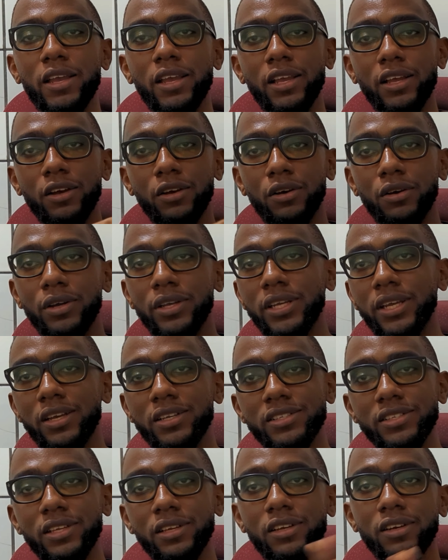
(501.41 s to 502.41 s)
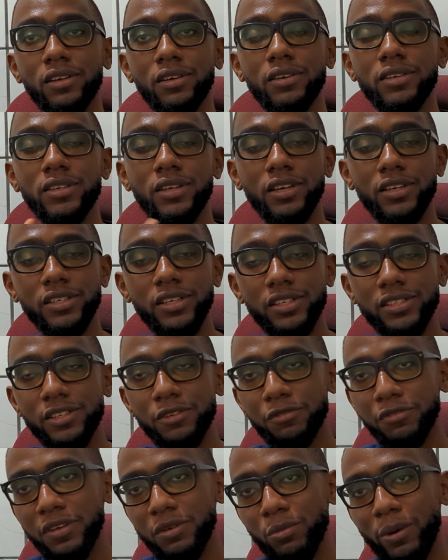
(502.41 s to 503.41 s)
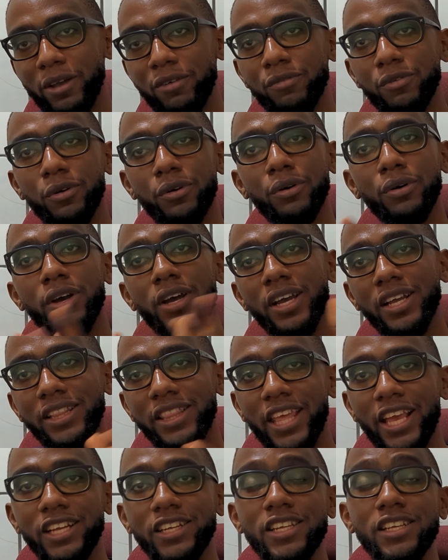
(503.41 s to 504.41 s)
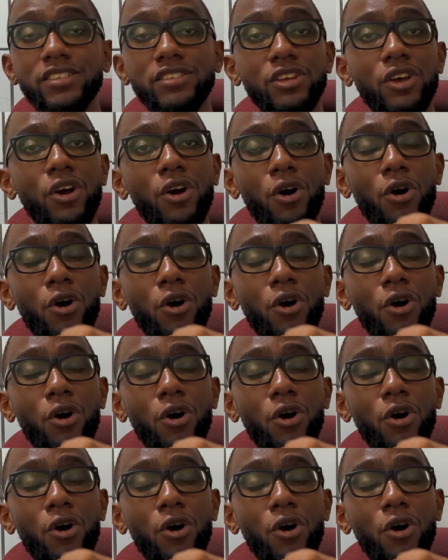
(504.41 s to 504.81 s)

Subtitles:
yes, a fee waiver, take this.